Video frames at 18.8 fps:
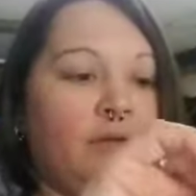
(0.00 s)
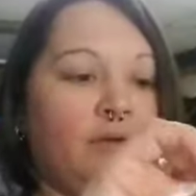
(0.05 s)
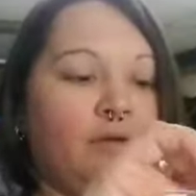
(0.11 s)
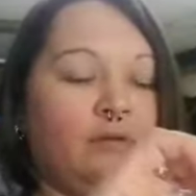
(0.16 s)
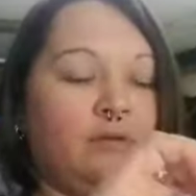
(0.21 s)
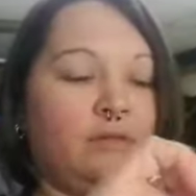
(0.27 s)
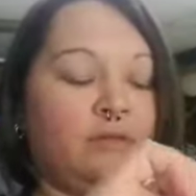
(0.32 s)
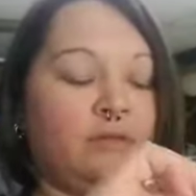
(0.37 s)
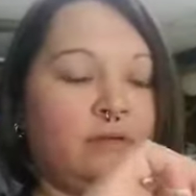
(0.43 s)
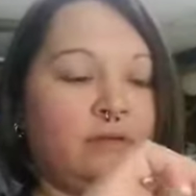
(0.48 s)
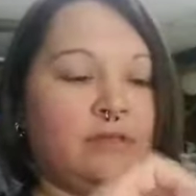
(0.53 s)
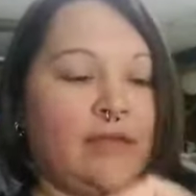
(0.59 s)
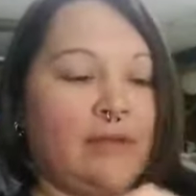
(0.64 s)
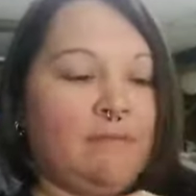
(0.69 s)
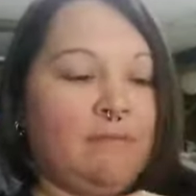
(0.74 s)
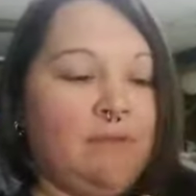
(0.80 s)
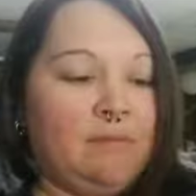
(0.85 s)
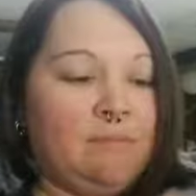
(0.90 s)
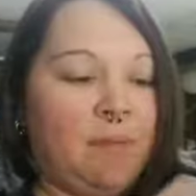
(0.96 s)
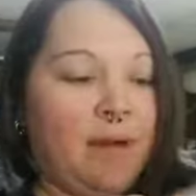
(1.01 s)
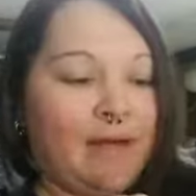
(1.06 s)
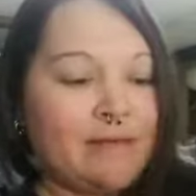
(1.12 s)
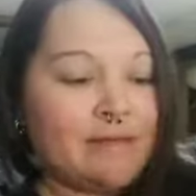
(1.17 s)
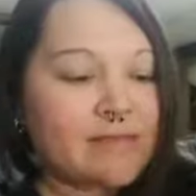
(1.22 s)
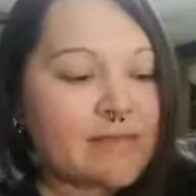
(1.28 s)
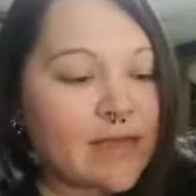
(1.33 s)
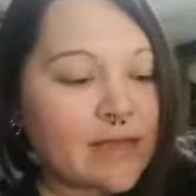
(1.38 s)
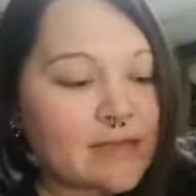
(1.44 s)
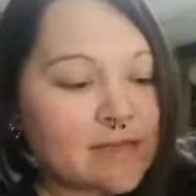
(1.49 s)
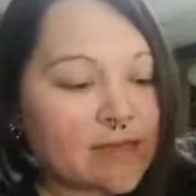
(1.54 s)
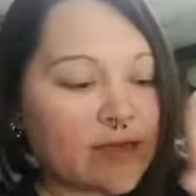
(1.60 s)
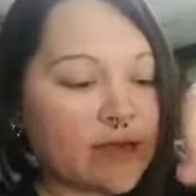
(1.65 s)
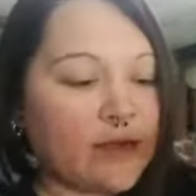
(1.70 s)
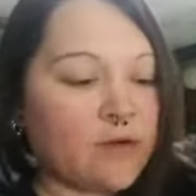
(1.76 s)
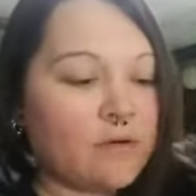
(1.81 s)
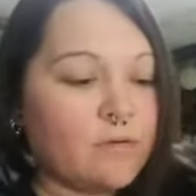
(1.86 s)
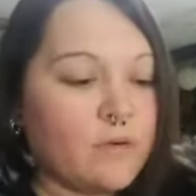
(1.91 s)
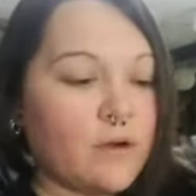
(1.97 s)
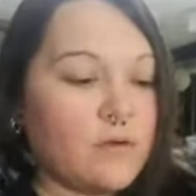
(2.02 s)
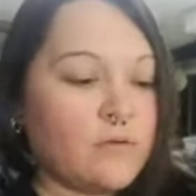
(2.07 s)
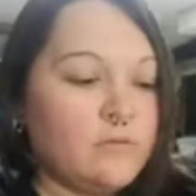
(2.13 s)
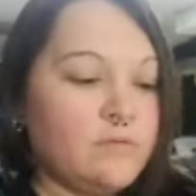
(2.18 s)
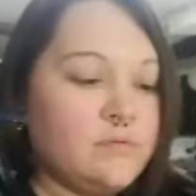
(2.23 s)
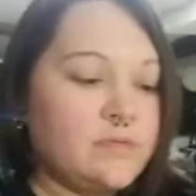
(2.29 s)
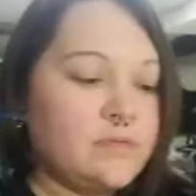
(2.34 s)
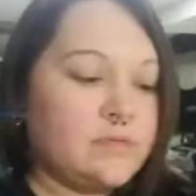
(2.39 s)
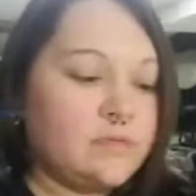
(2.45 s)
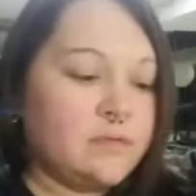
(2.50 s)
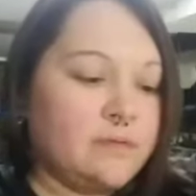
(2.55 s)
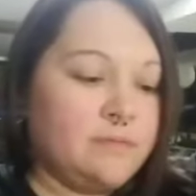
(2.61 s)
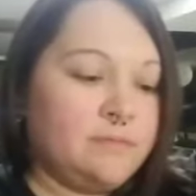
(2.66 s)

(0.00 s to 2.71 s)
little, looks like pint-sized heroes.